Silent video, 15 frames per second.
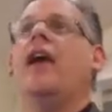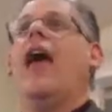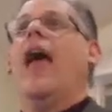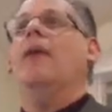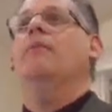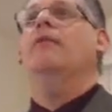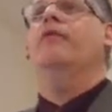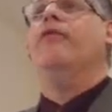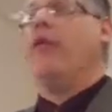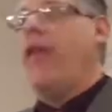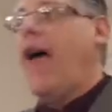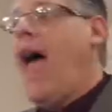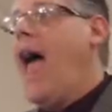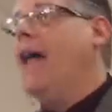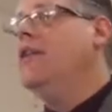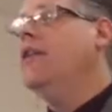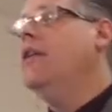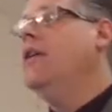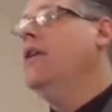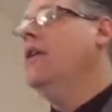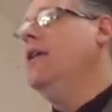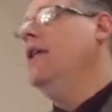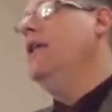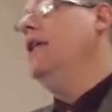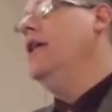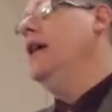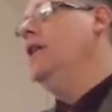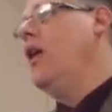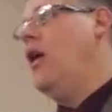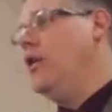and for that,
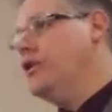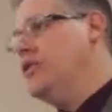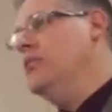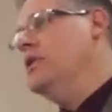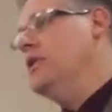it cost him